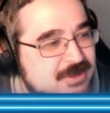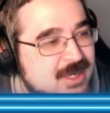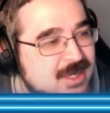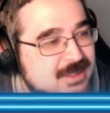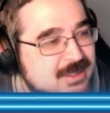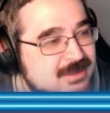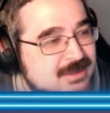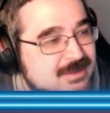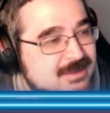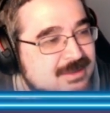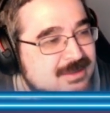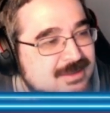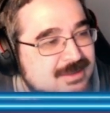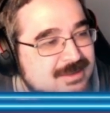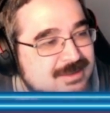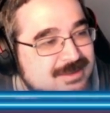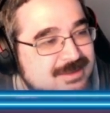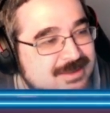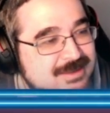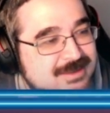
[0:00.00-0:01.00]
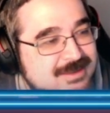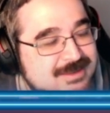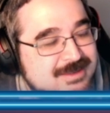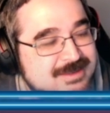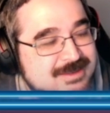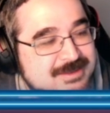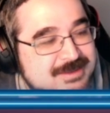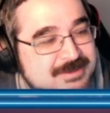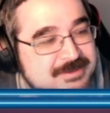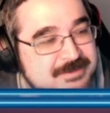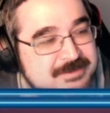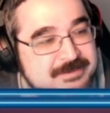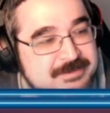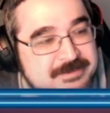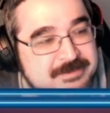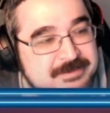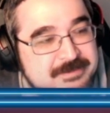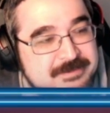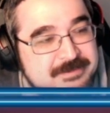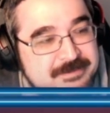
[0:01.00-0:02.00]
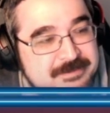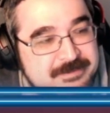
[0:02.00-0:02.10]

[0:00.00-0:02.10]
What Remains of Edith Finch.